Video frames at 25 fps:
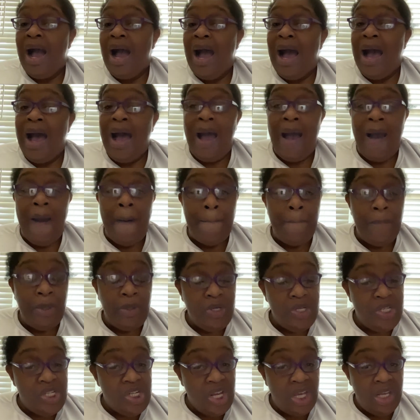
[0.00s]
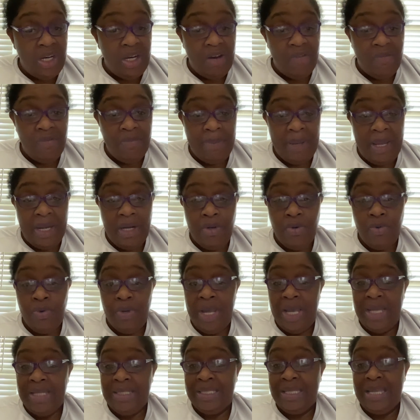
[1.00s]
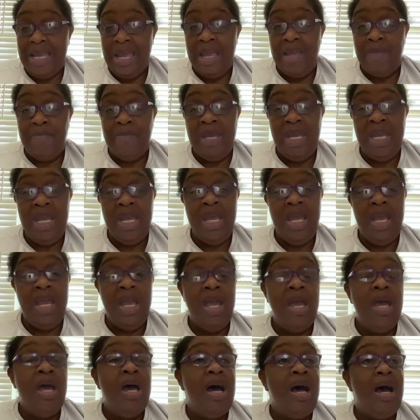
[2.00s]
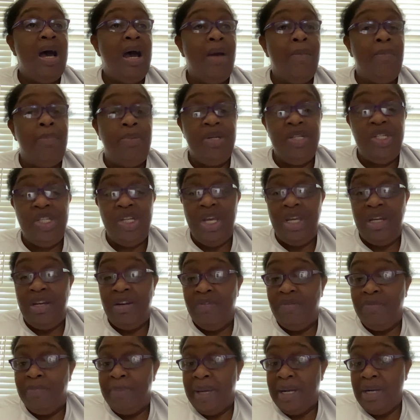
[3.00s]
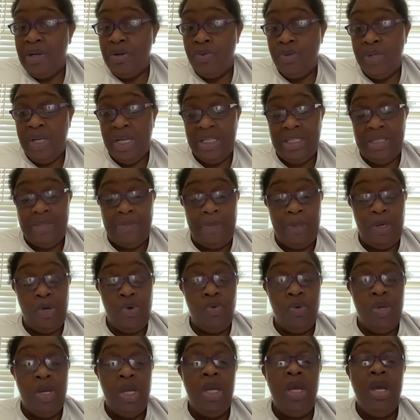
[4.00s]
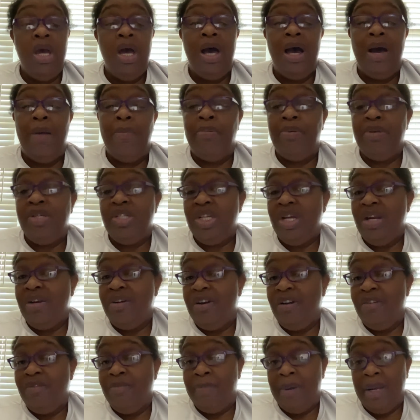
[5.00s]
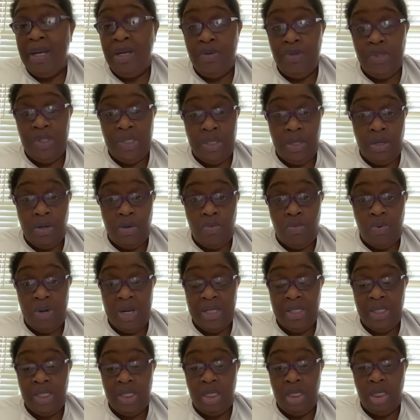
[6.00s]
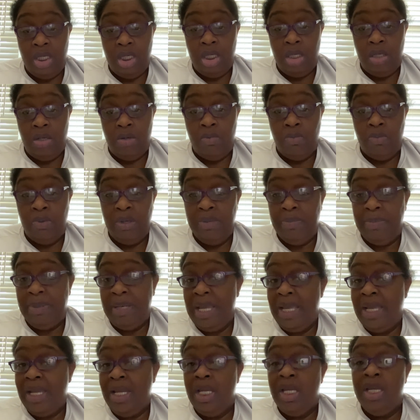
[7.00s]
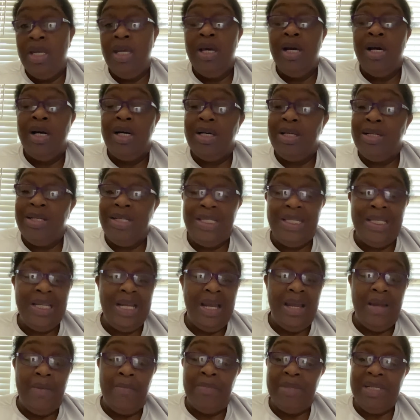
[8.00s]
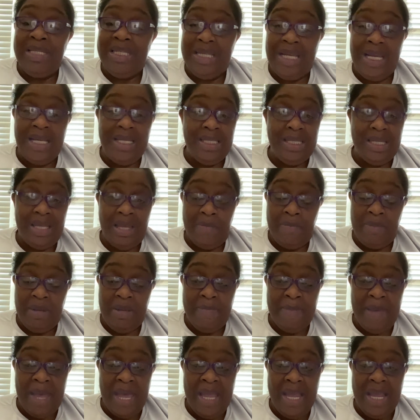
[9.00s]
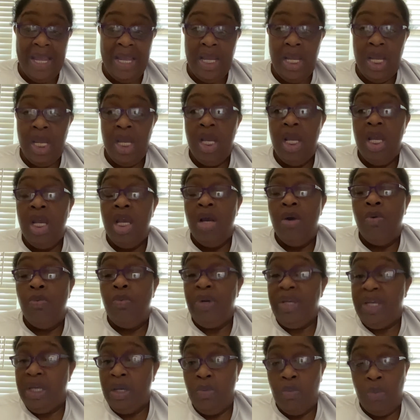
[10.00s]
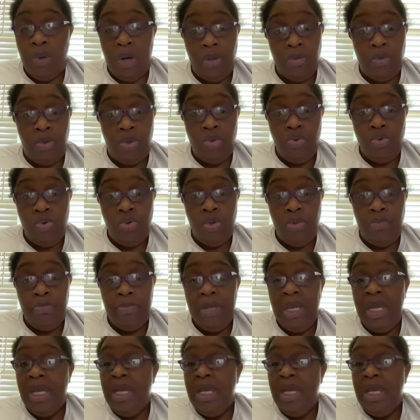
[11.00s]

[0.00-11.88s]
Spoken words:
I appreciate everybody who has came in. I appreciate everybody who has spoke. I appreciate everybody who's going to watch the replay. Understand mistakes can be made. We can work through them.